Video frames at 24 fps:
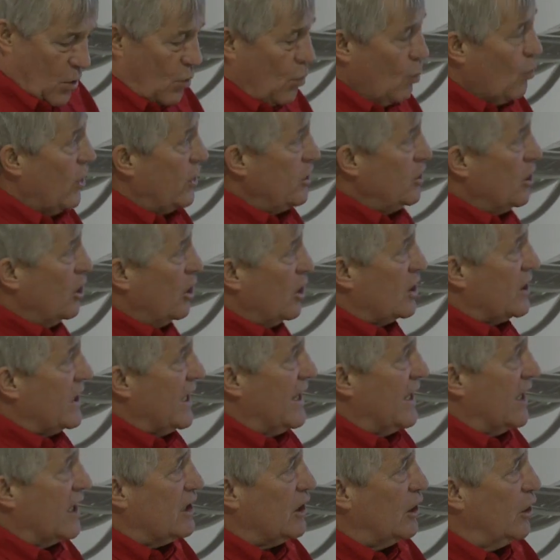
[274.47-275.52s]
When you look at
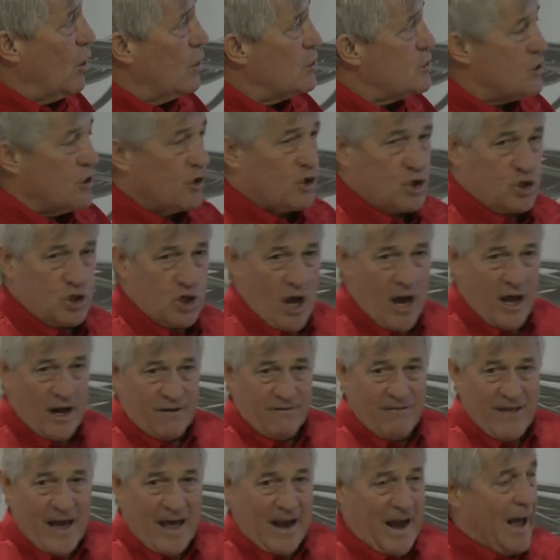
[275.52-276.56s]
a closer shot of
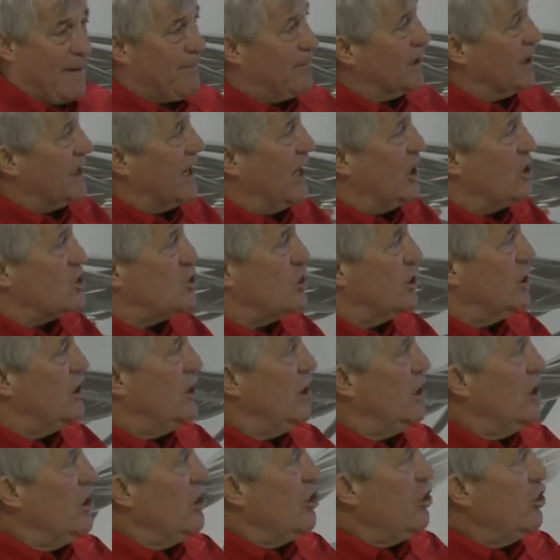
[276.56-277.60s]
that application,
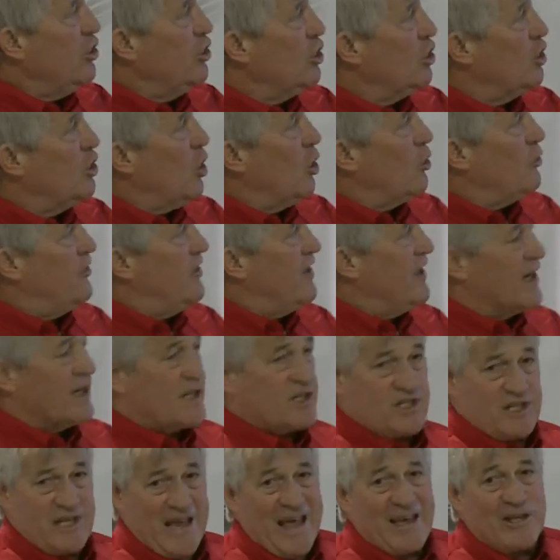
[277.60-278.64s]
you'll note the
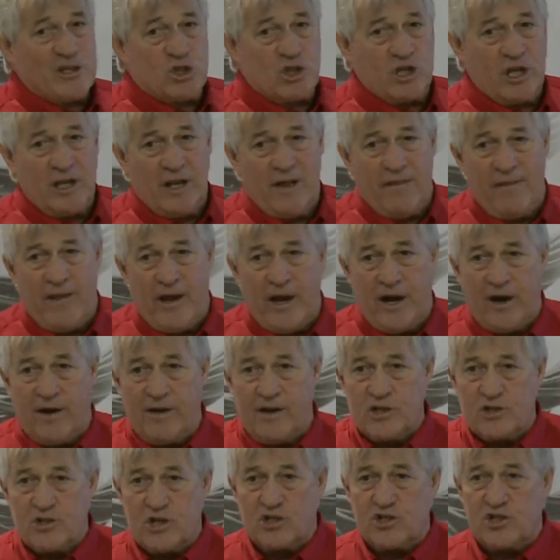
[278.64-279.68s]
extension in there
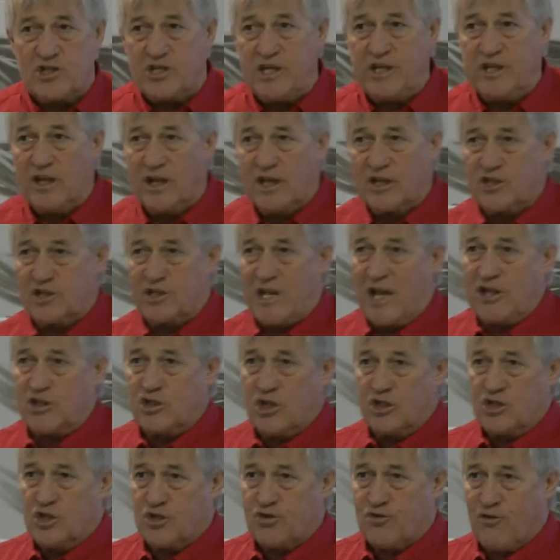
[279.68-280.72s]
is a steel
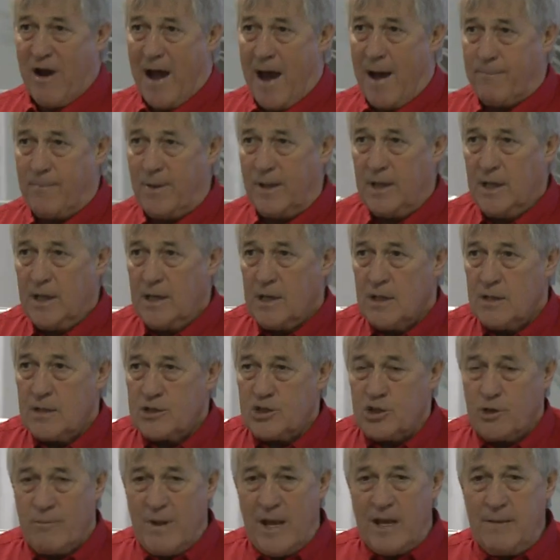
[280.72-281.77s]
extension strap.
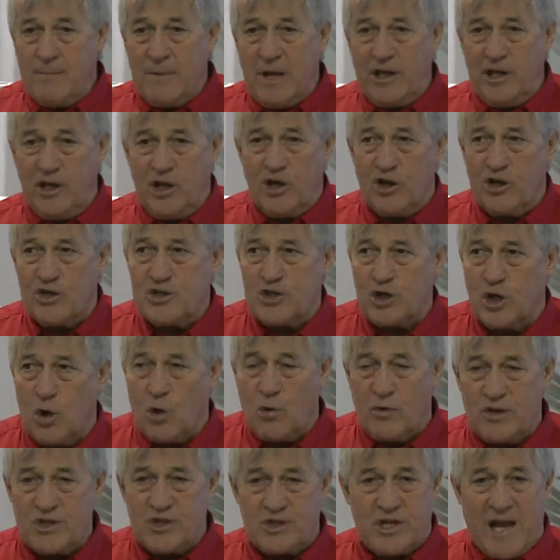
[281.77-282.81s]
So many, many years ago,
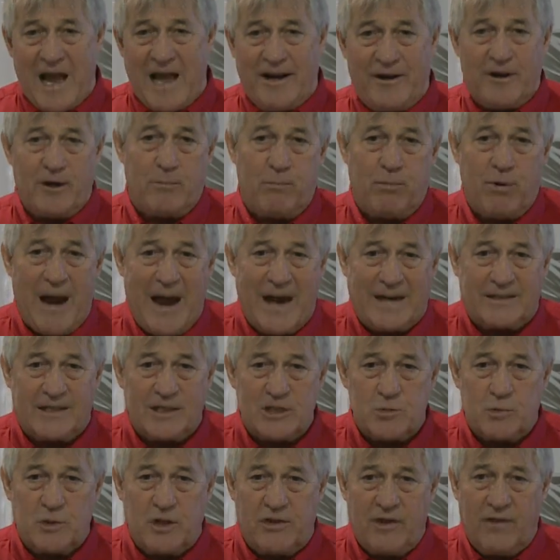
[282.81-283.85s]
the standard
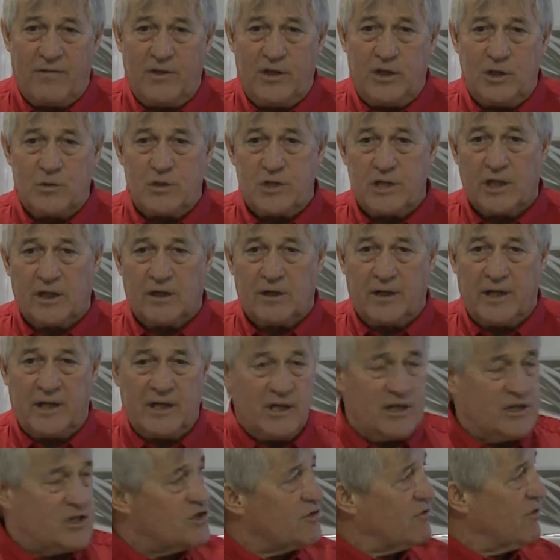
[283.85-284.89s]
practice within the utility
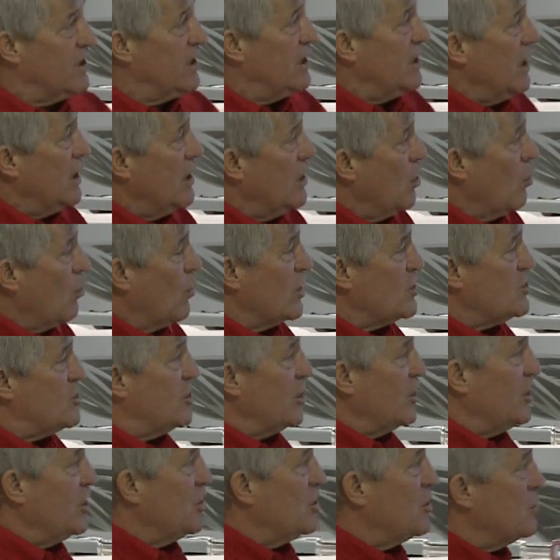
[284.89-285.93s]
industry was to
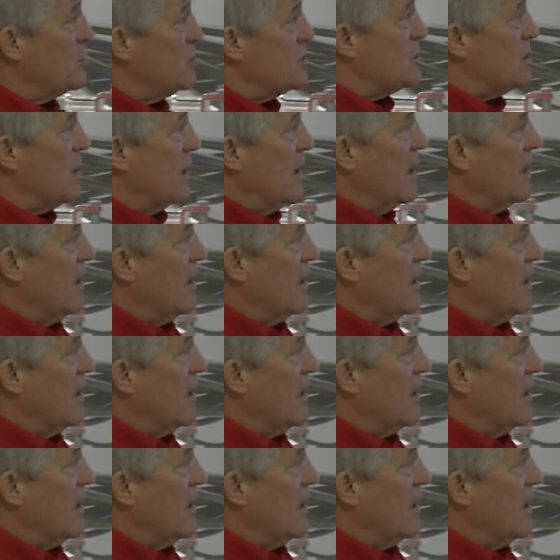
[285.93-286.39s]
use